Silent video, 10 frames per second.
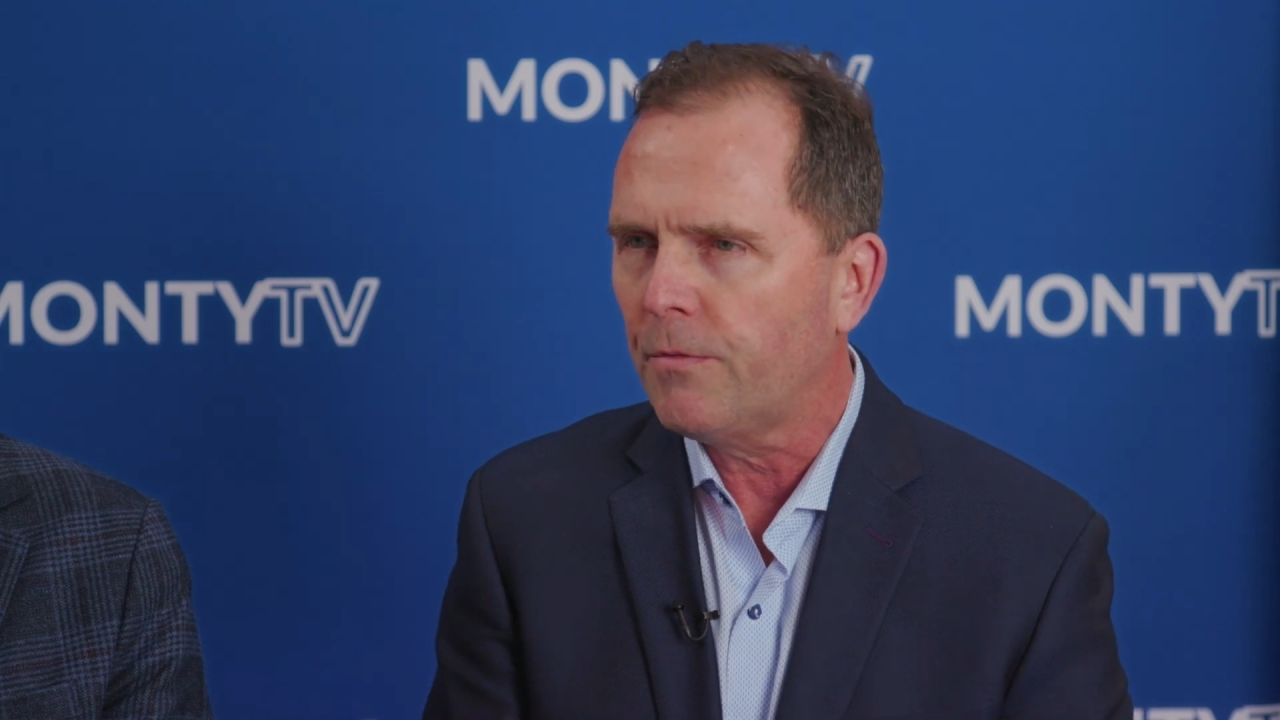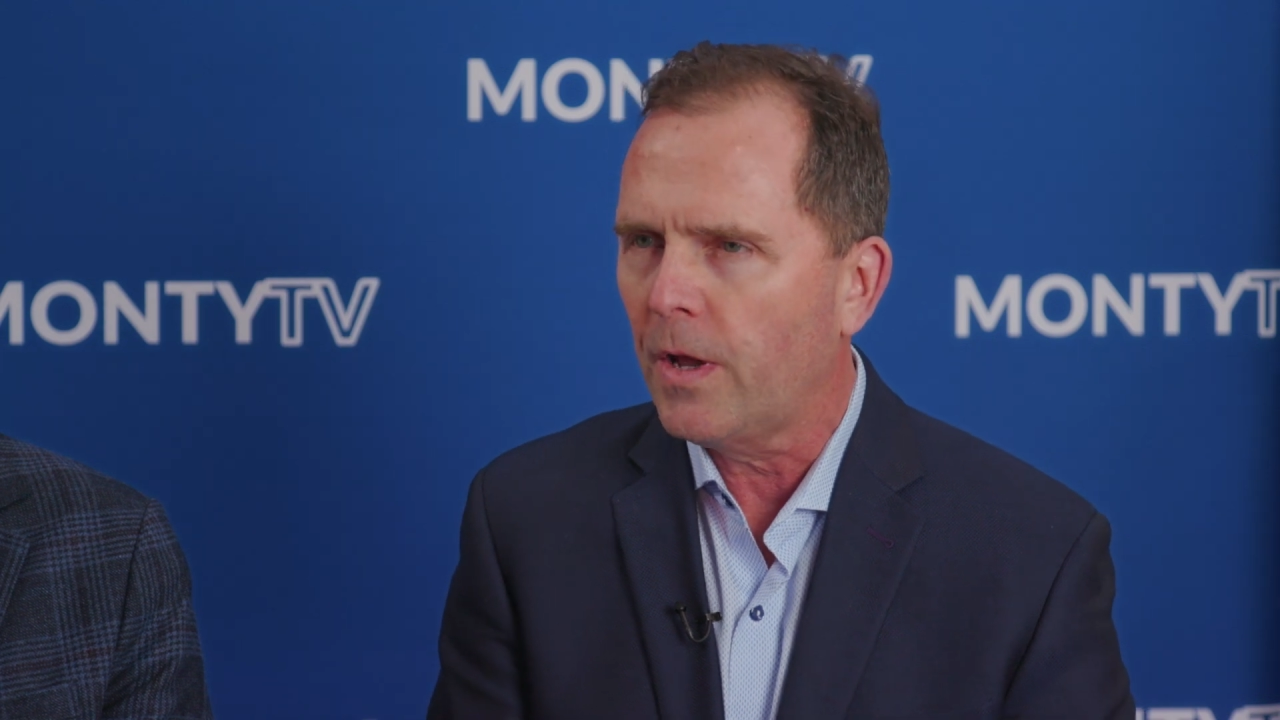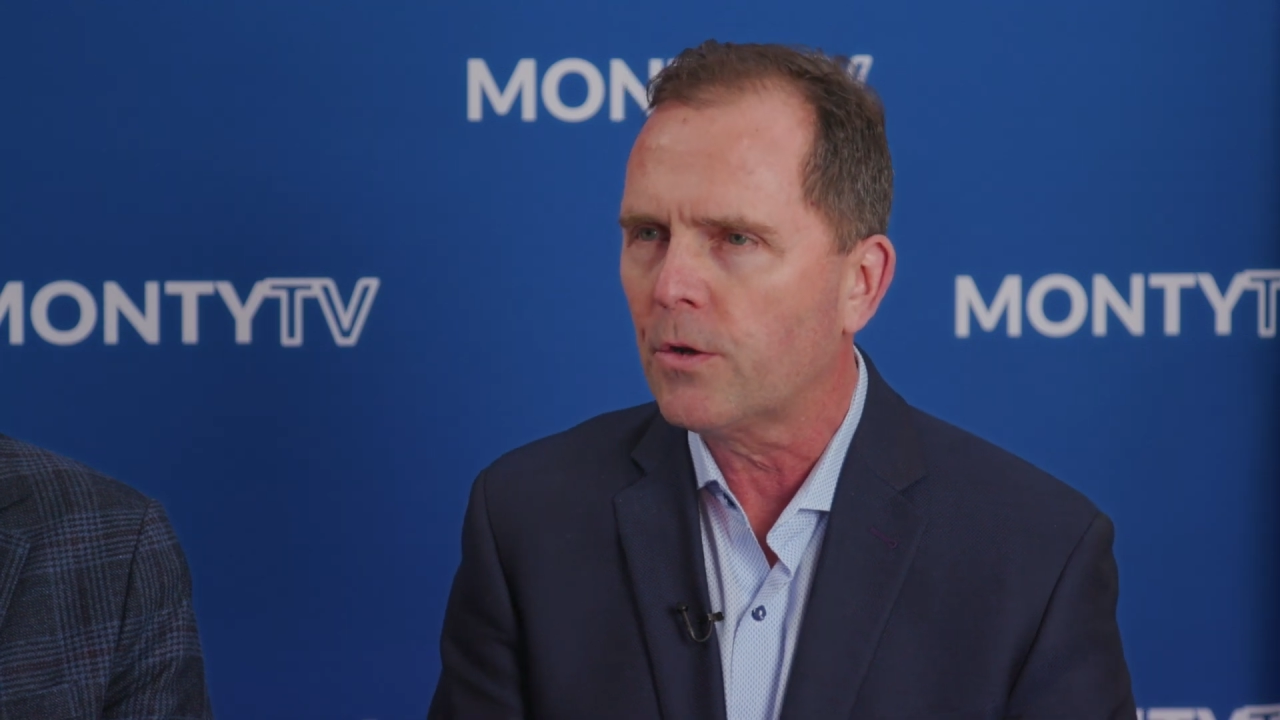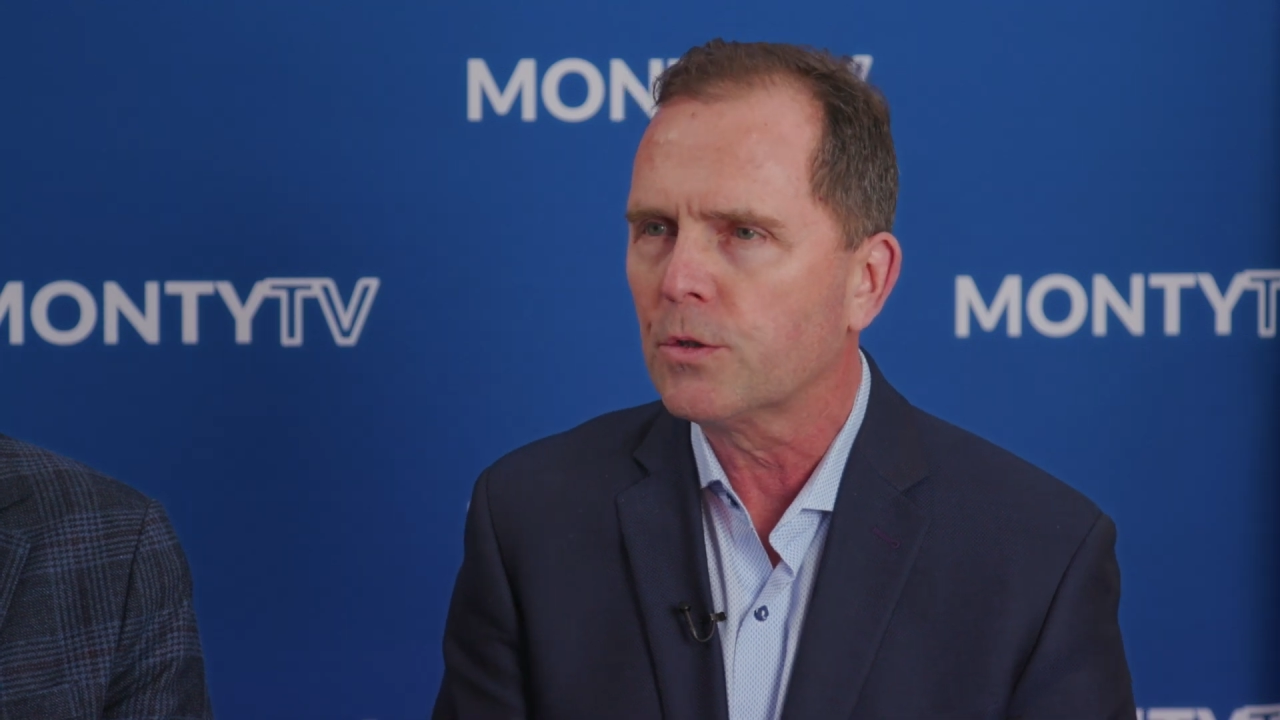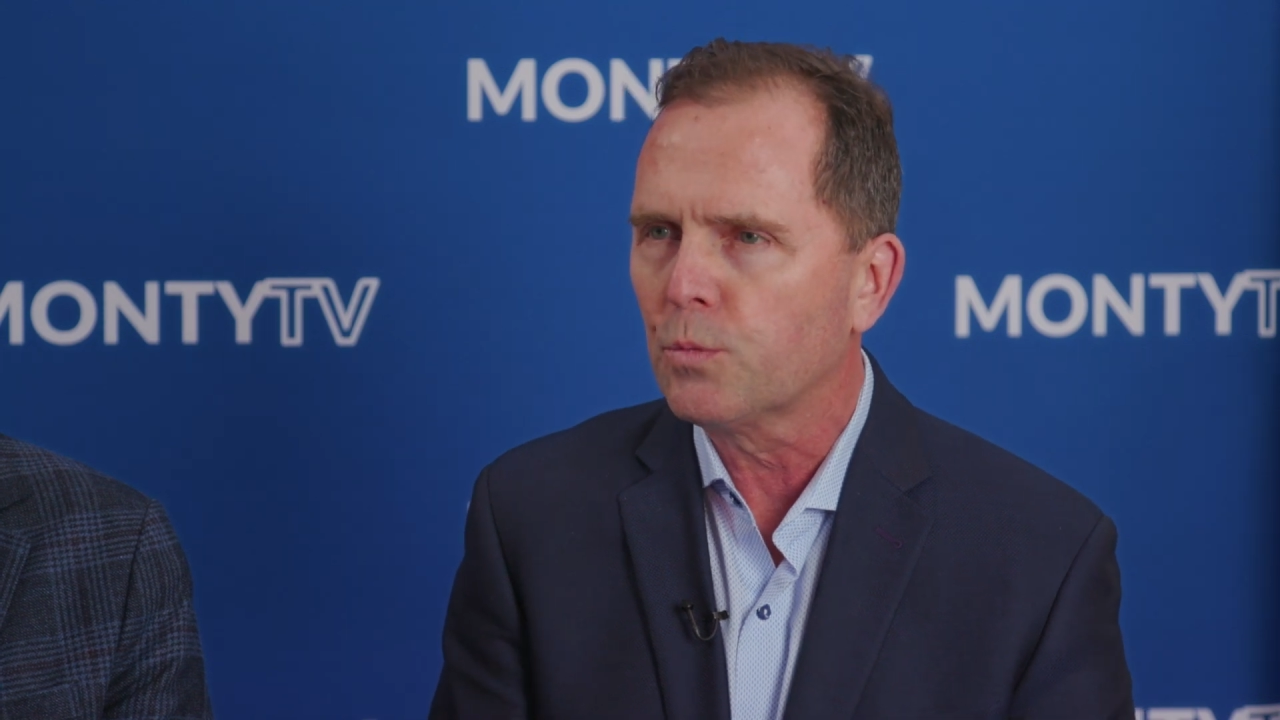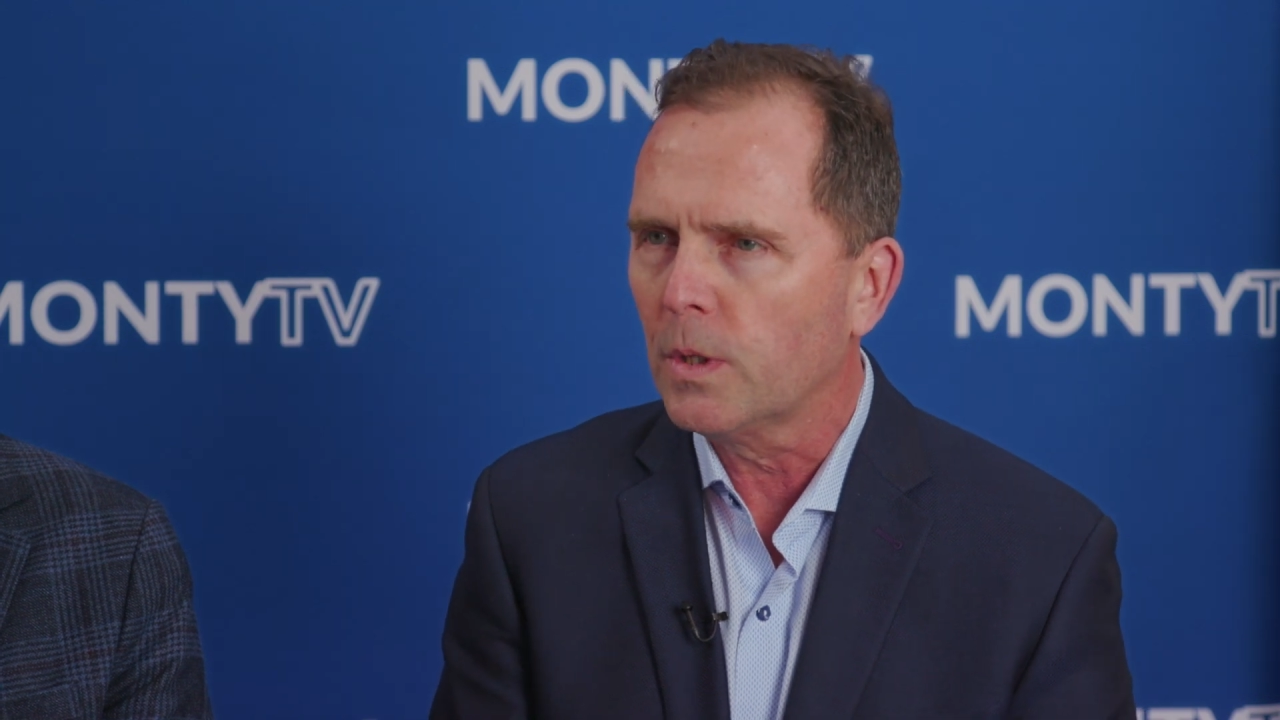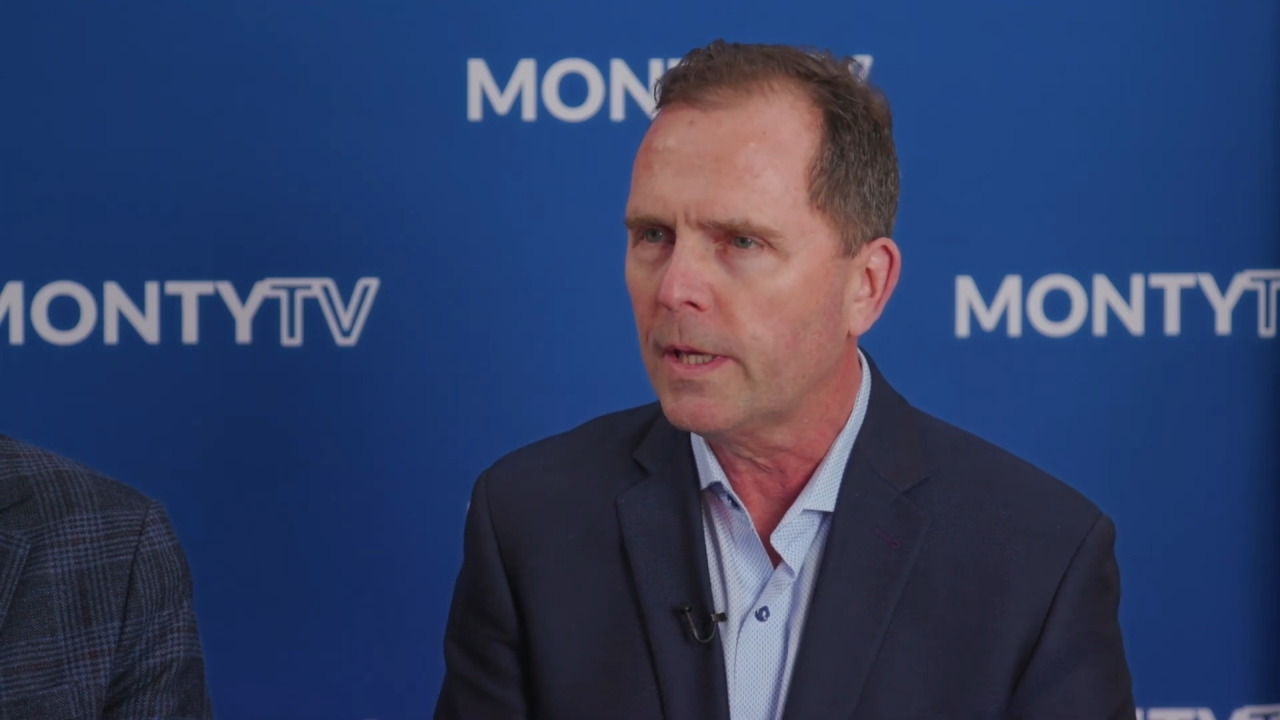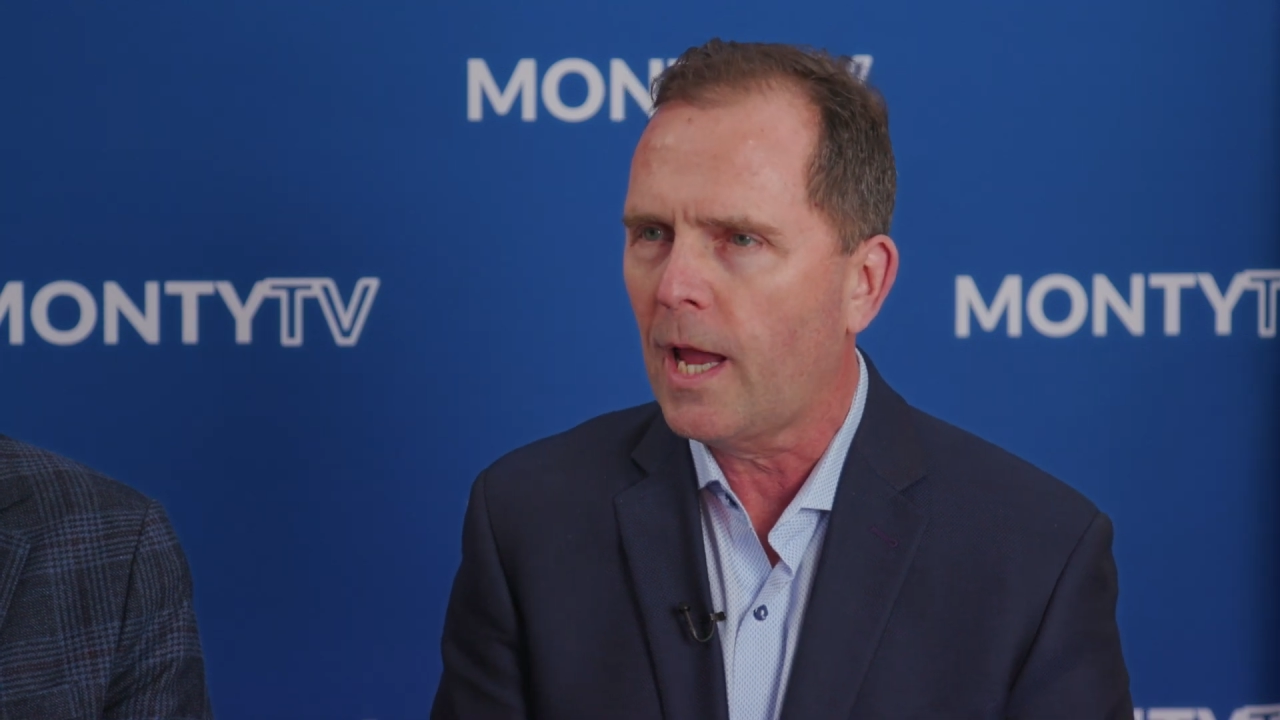founders really